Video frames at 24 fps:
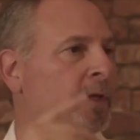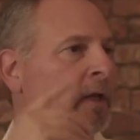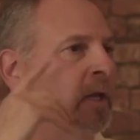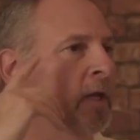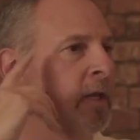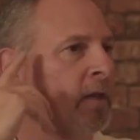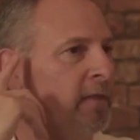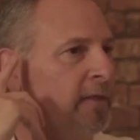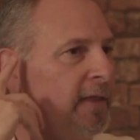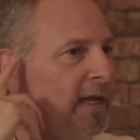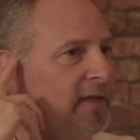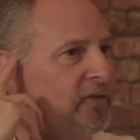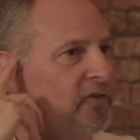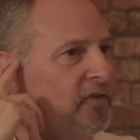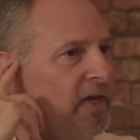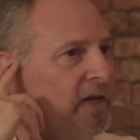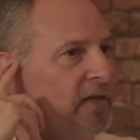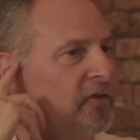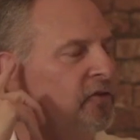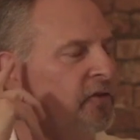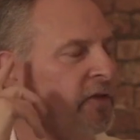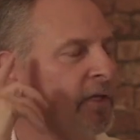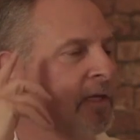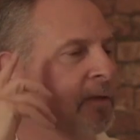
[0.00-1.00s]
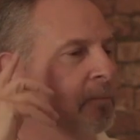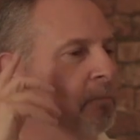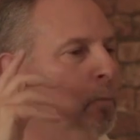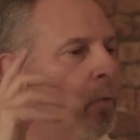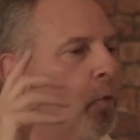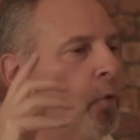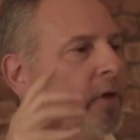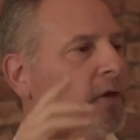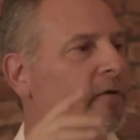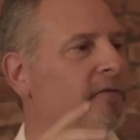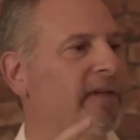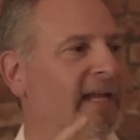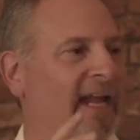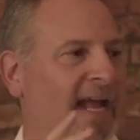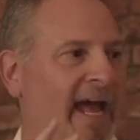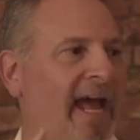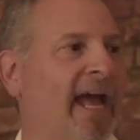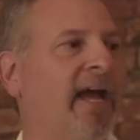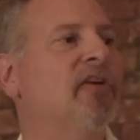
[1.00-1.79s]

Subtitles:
but that's actually more of an